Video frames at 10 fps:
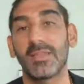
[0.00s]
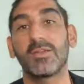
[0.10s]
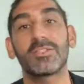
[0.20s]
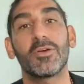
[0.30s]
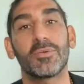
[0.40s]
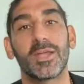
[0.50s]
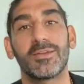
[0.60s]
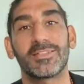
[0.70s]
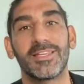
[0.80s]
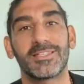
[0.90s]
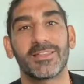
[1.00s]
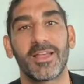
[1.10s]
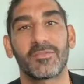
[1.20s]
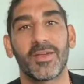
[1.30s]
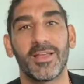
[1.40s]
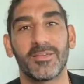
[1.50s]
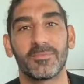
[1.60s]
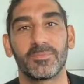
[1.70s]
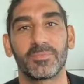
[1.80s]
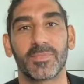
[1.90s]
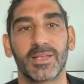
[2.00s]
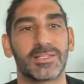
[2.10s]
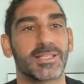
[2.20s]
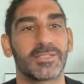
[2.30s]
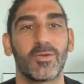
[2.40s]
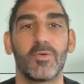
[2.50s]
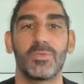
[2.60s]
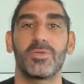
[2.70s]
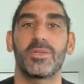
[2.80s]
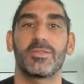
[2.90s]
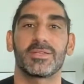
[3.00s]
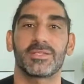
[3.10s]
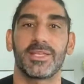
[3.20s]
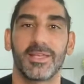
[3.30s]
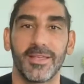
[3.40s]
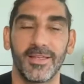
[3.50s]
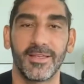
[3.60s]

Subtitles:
And there's no guarantees in life, right? Because that's the whole beauty of this thing.